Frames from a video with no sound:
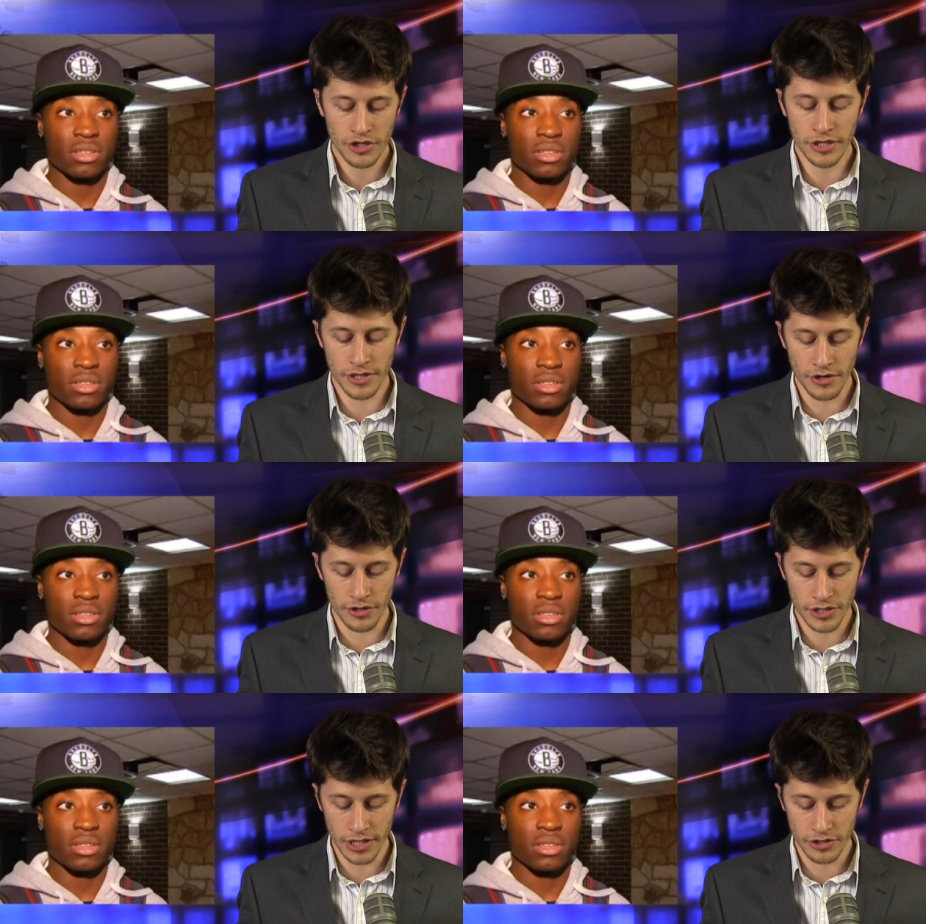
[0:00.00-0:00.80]
Speaker 1: She's a
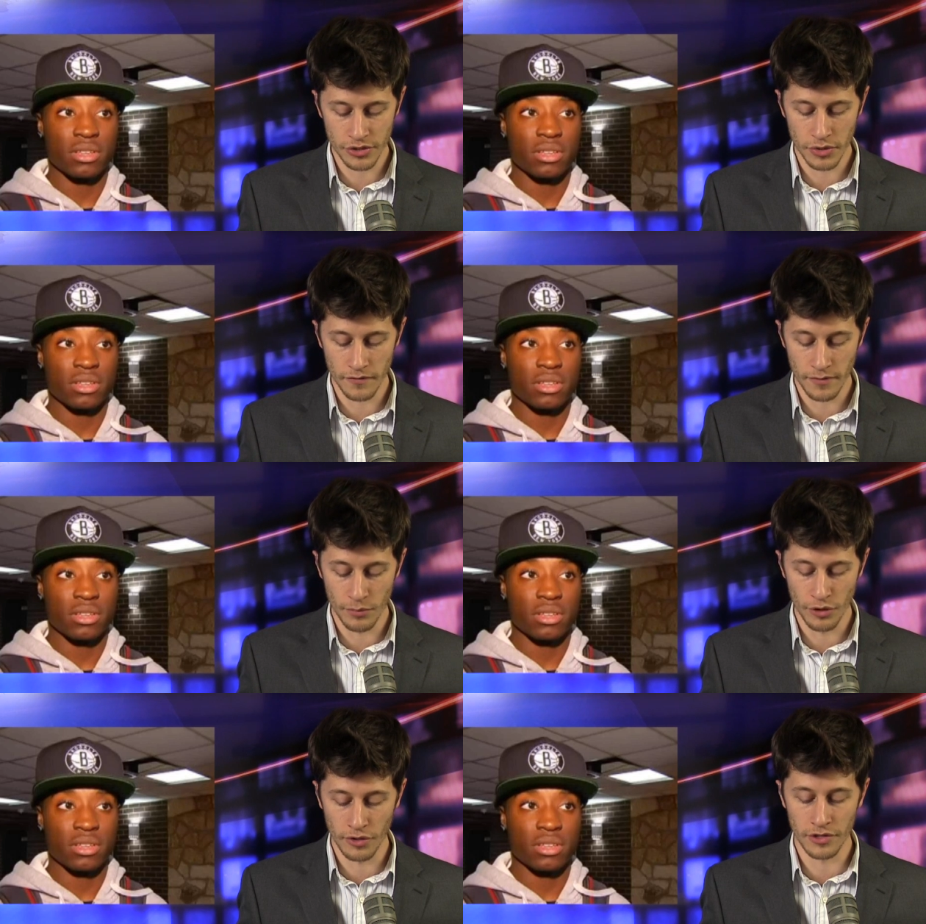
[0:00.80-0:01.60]
nursing student from
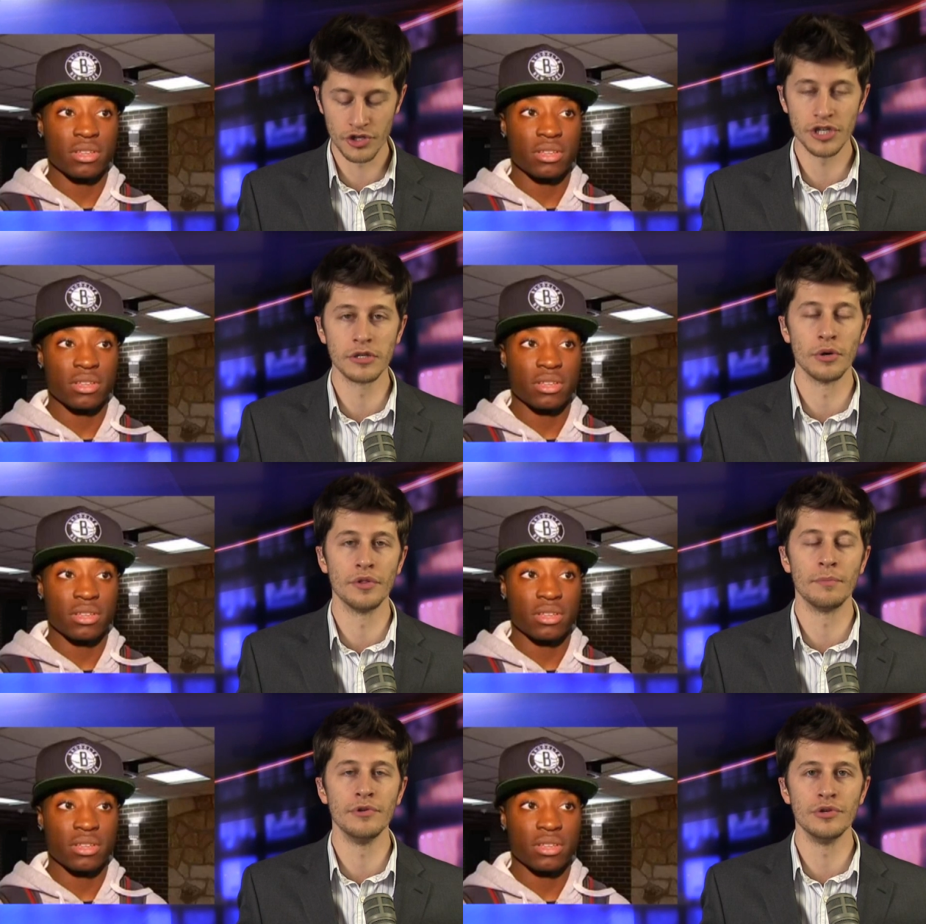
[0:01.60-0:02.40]
Brooklyn. She
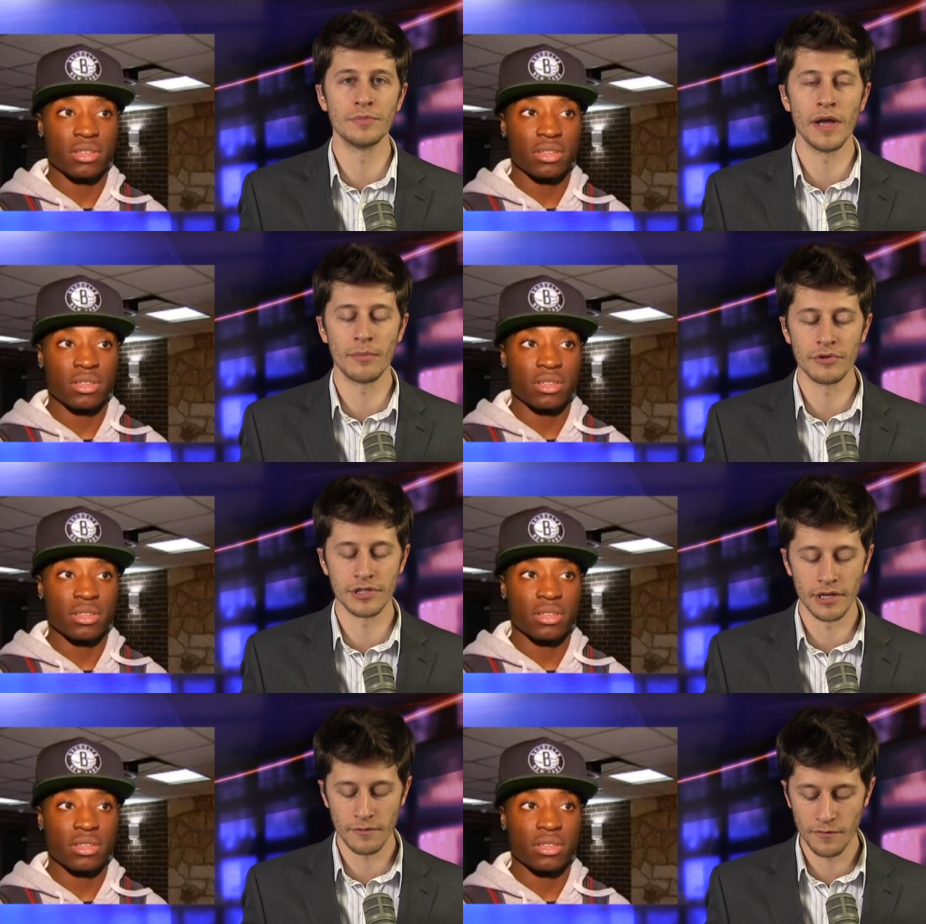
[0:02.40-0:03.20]
told the
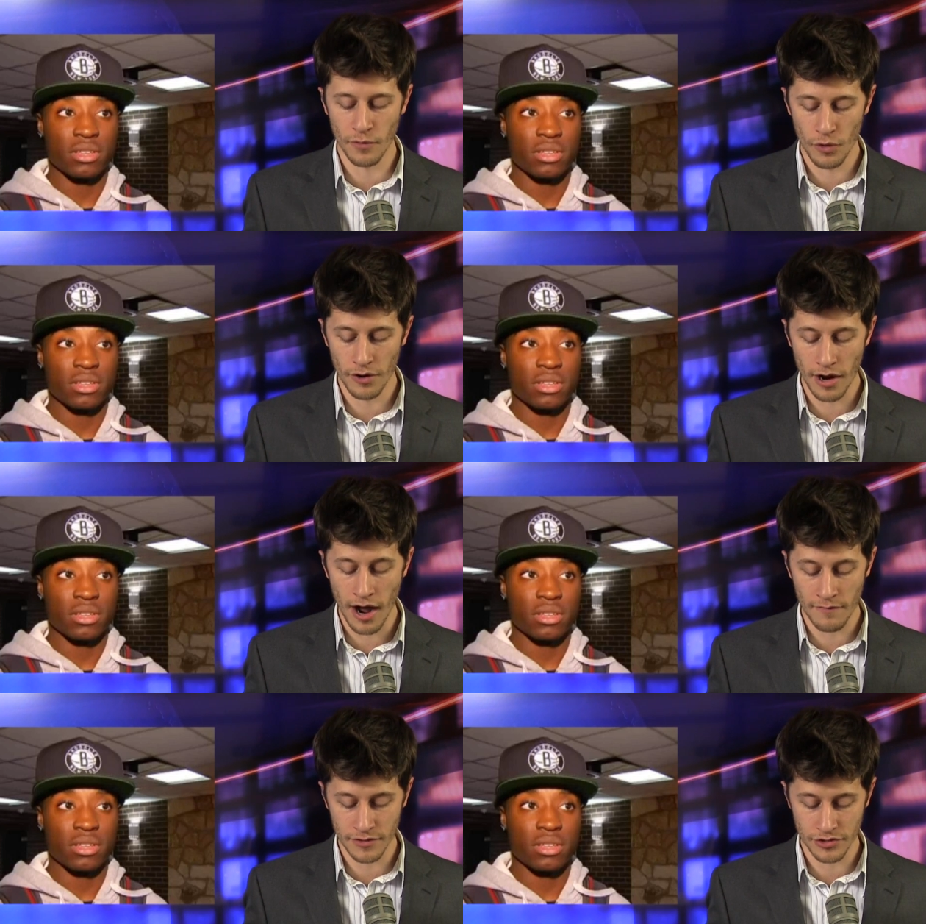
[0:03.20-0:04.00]
newspapers that four
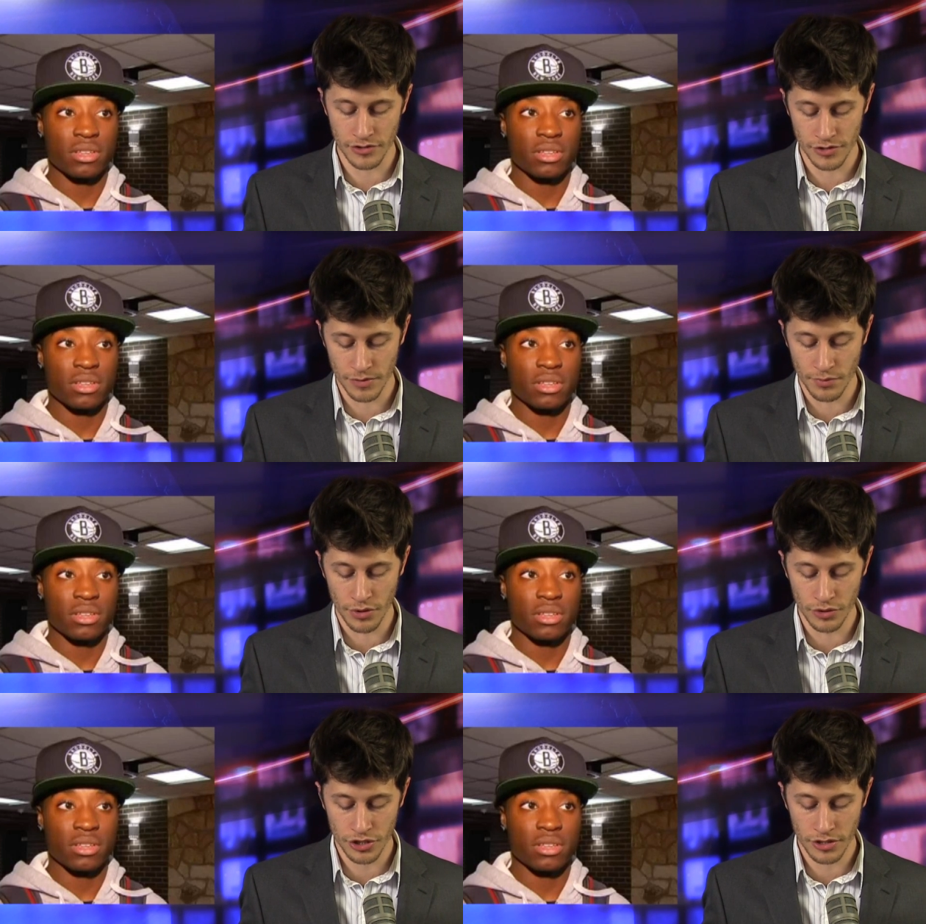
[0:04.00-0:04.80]
officers
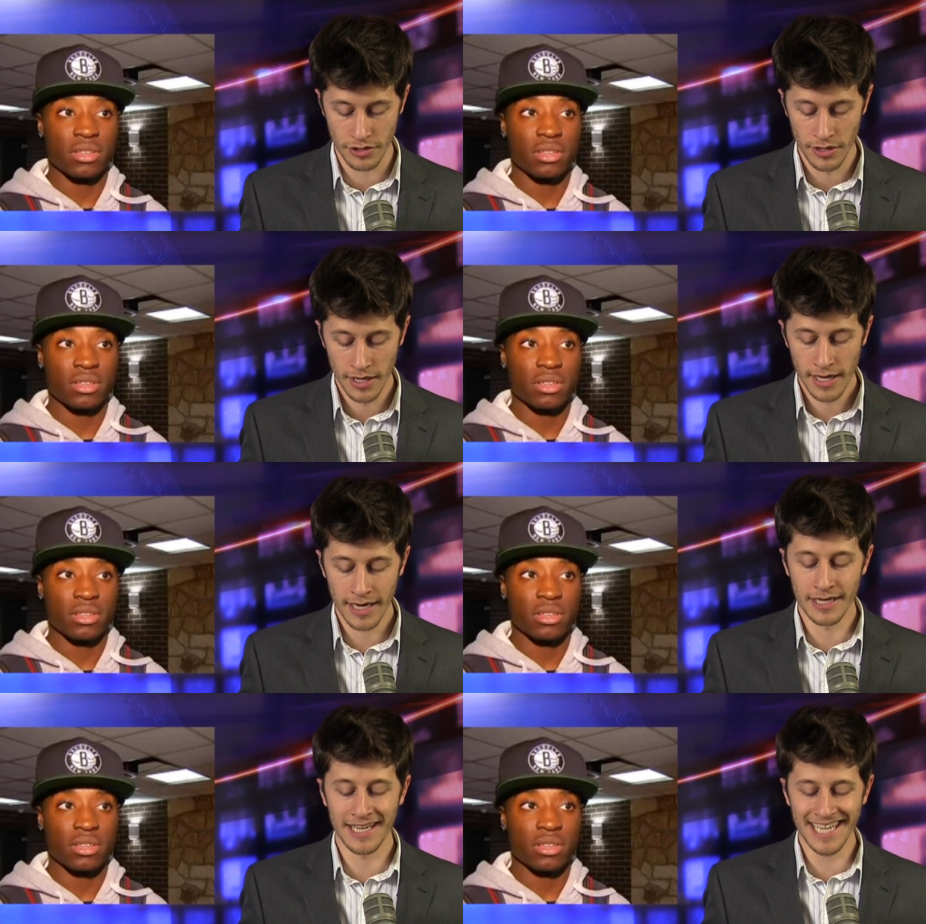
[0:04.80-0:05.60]
approached her in,